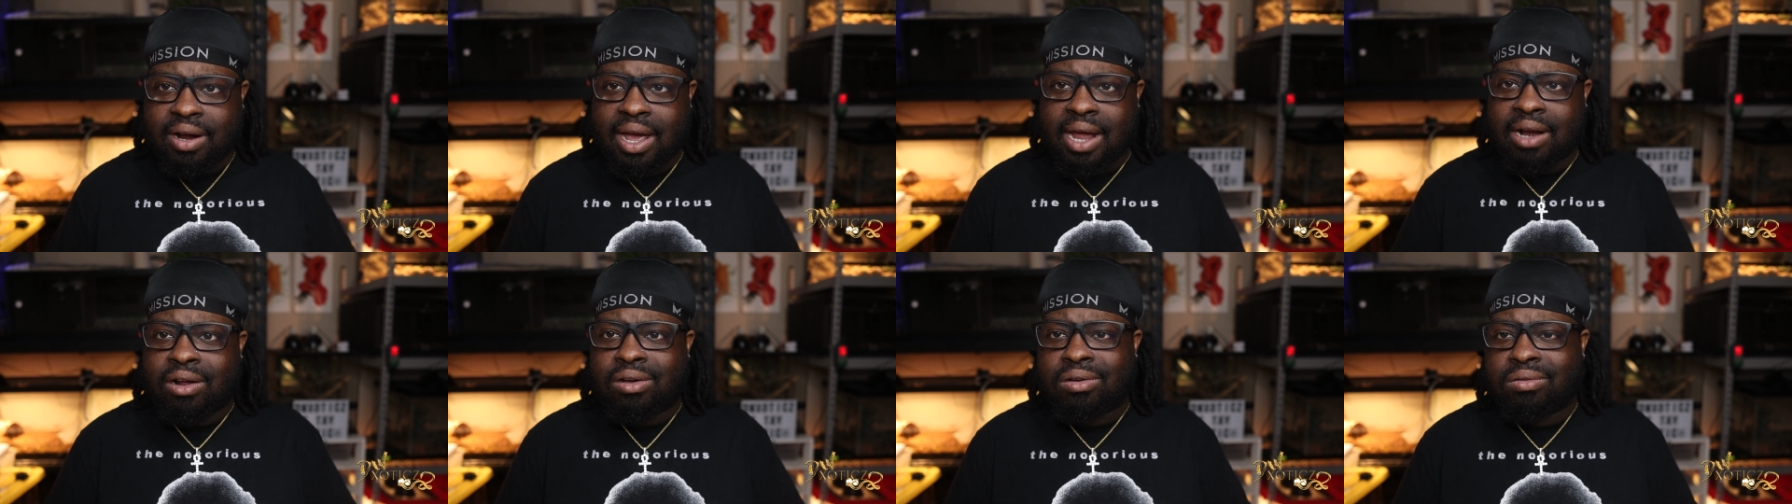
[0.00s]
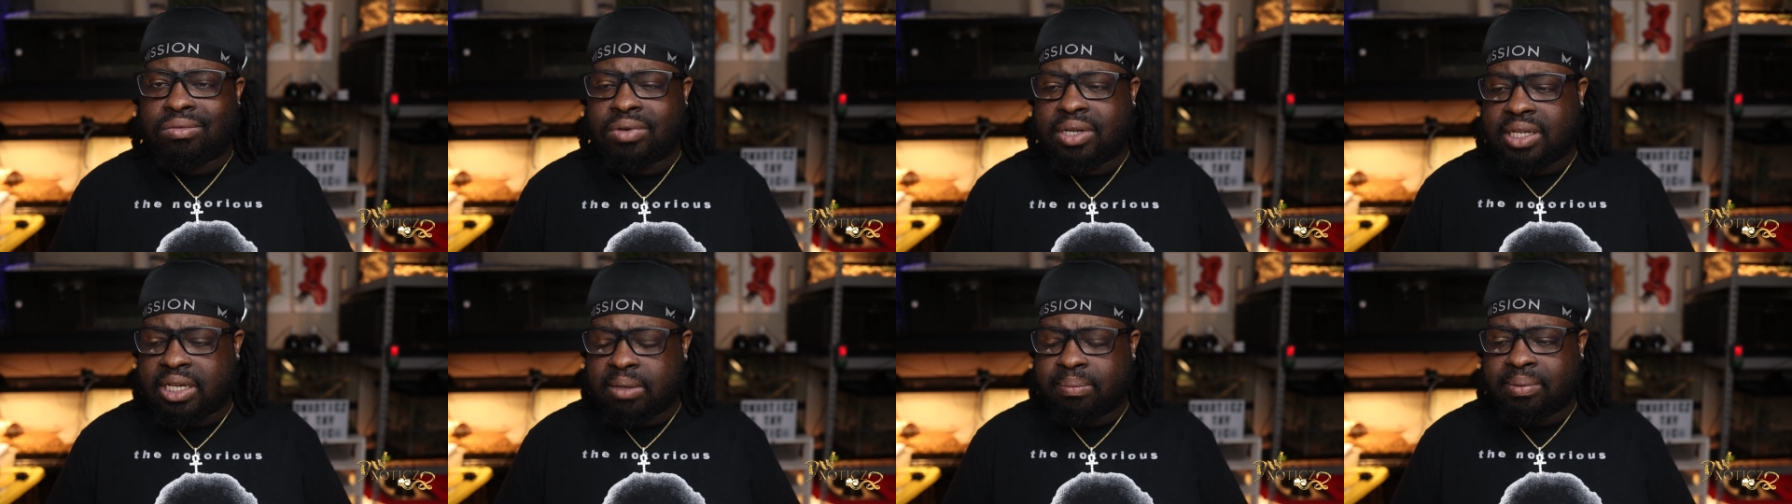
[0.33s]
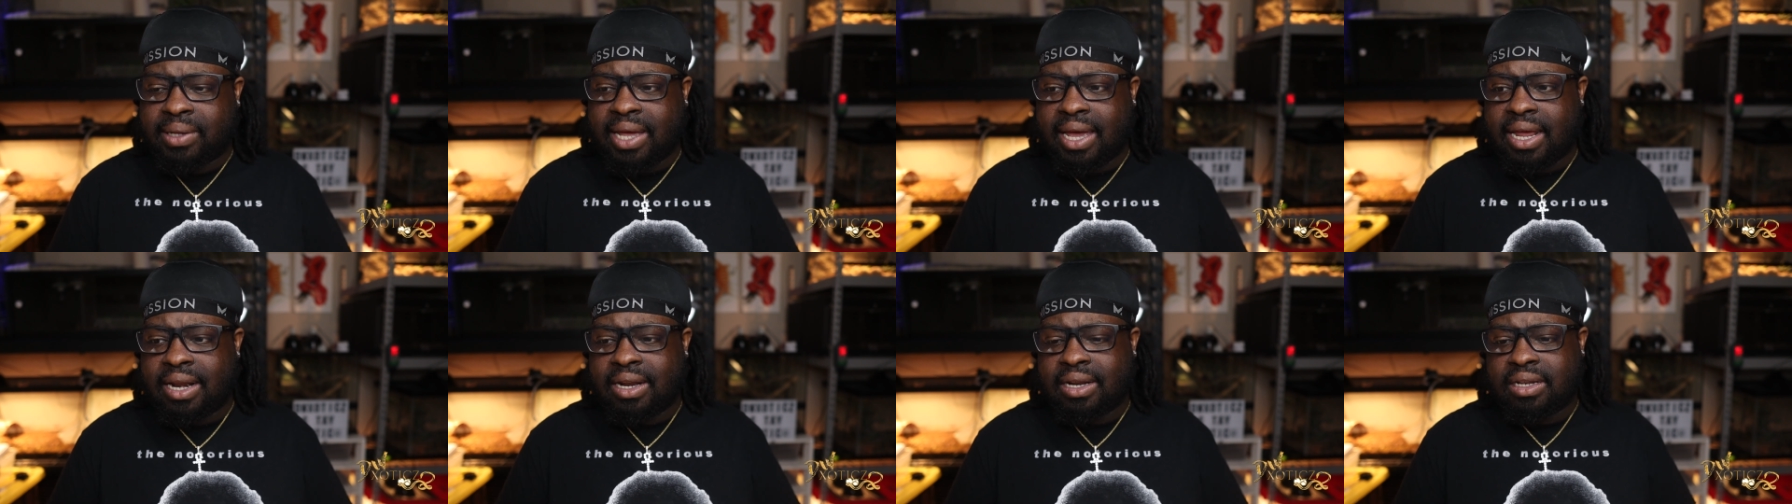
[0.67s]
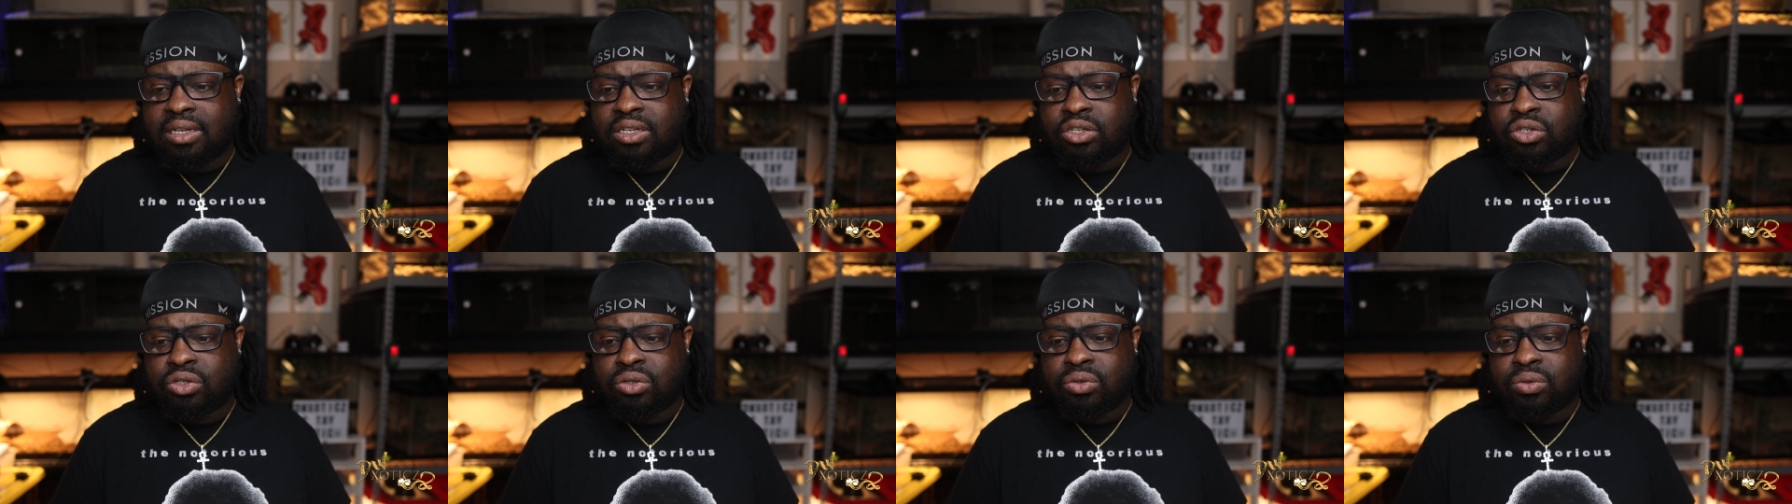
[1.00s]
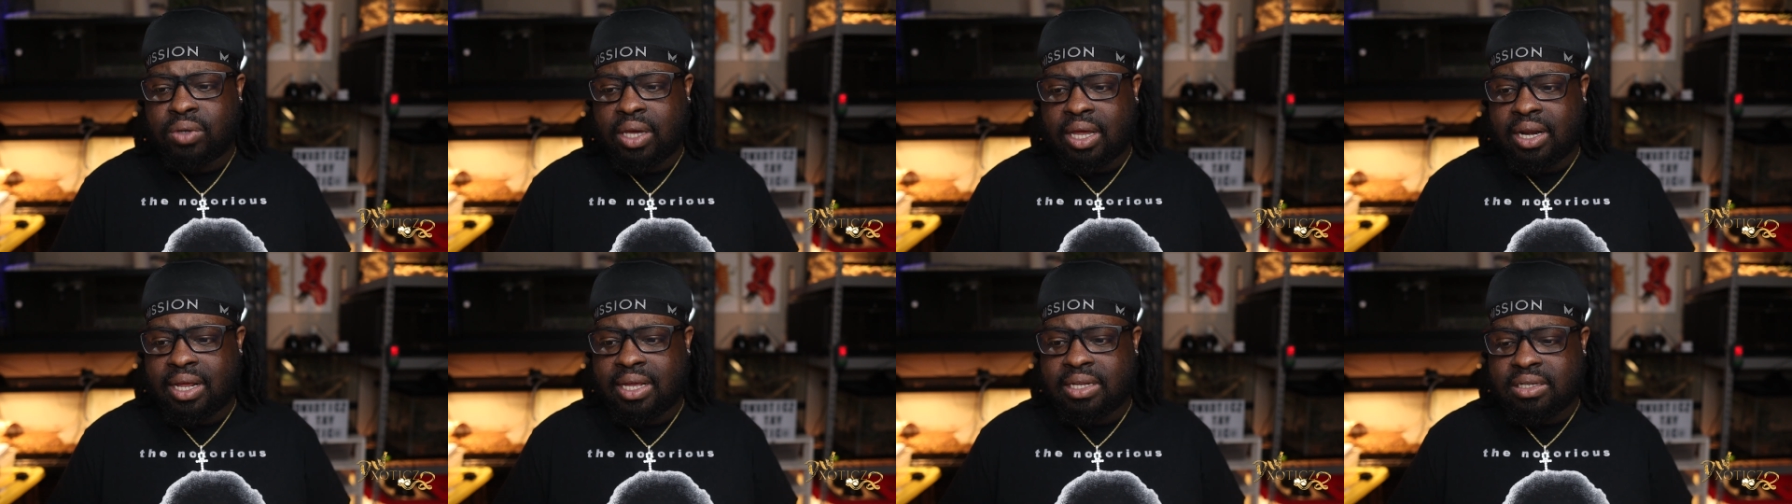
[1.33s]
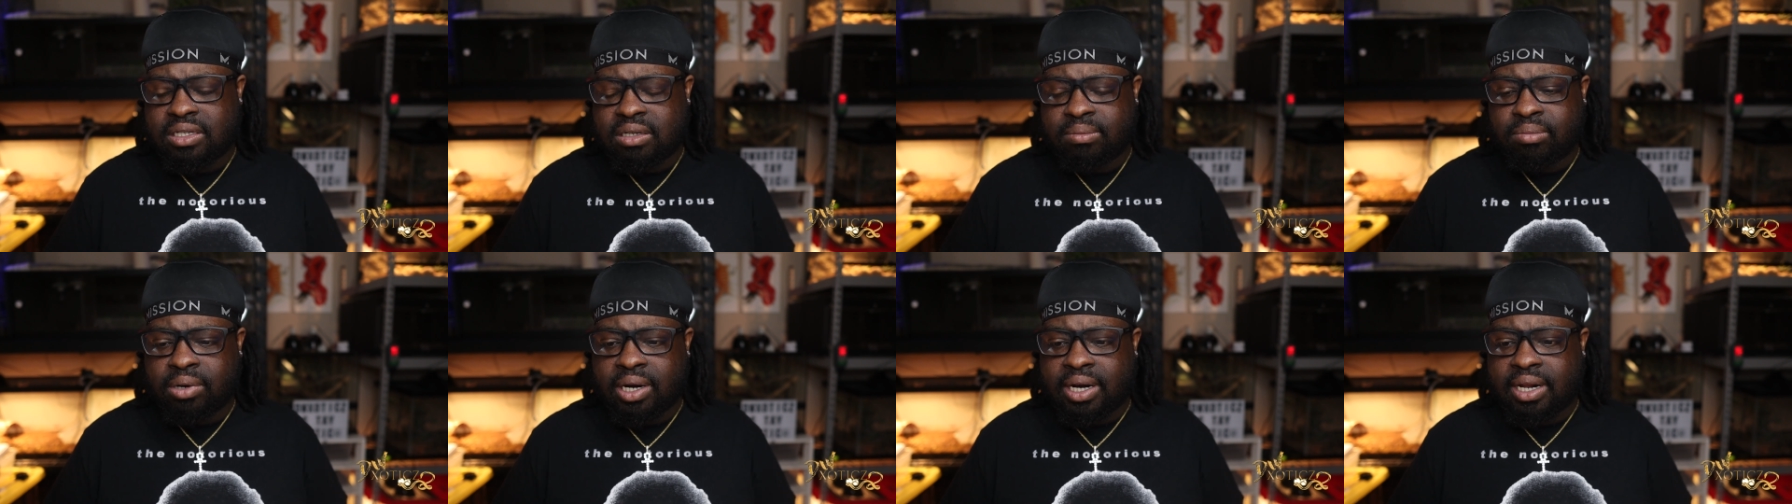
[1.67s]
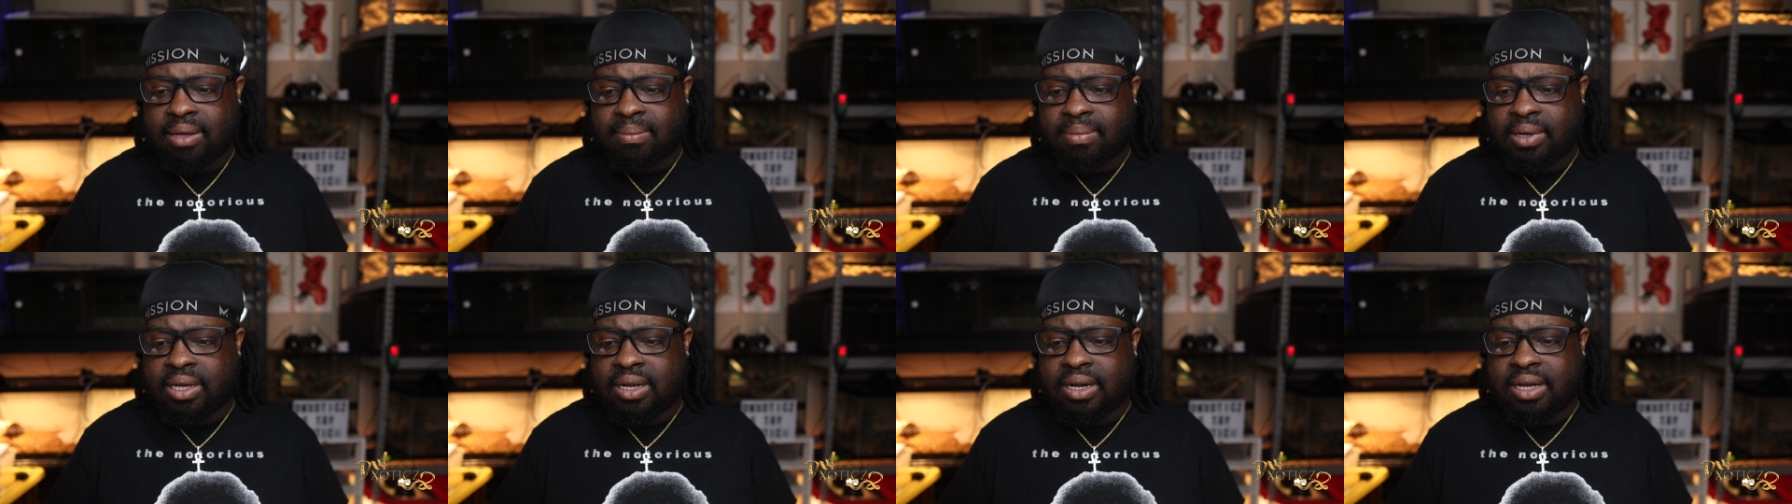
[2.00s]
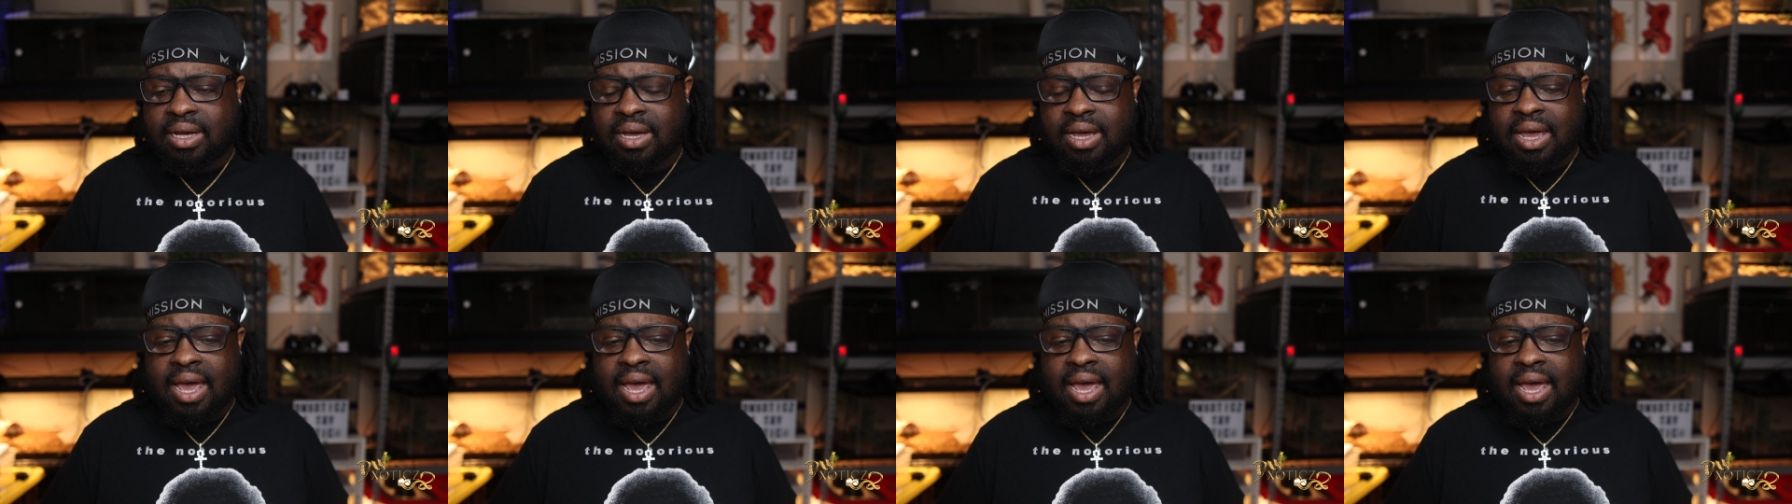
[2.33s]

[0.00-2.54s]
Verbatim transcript: I don't really plan to get into breeding, but